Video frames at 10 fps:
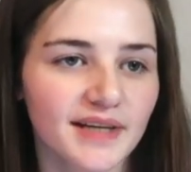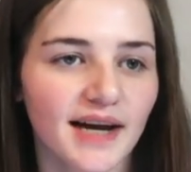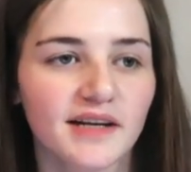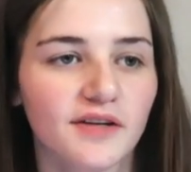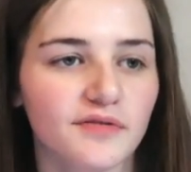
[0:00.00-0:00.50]

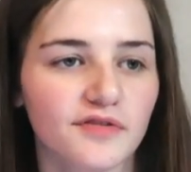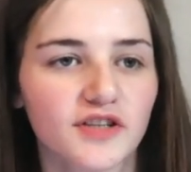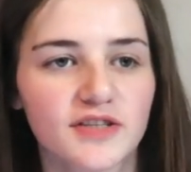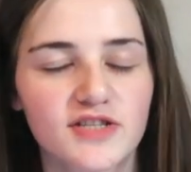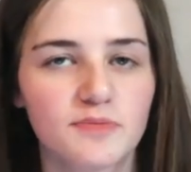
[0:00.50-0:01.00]
kind of
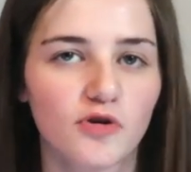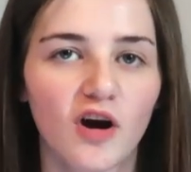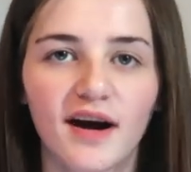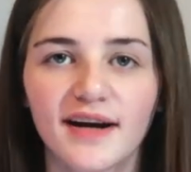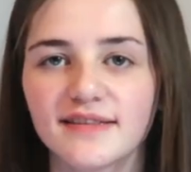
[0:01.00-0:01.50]

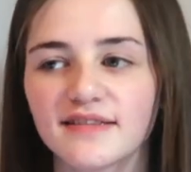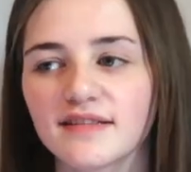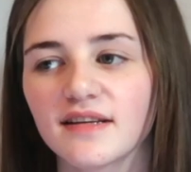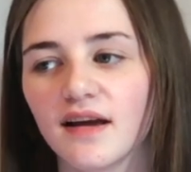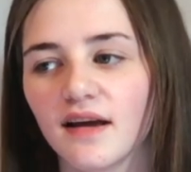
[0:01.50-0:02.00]
surprise